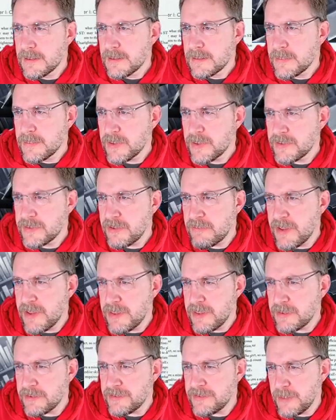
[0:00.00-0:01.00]
because I ran
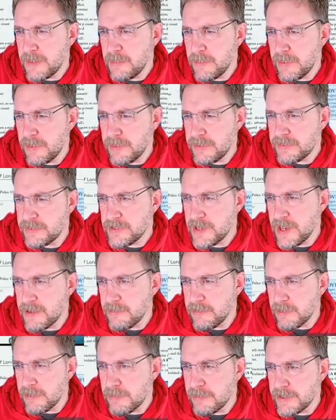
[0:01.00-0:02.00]
the same
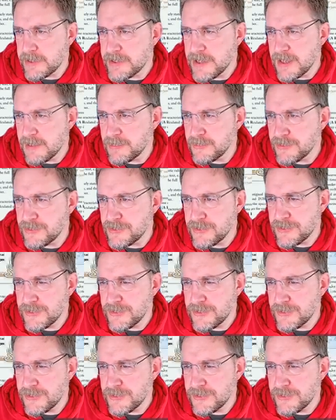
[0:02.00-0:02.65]
scenario three times.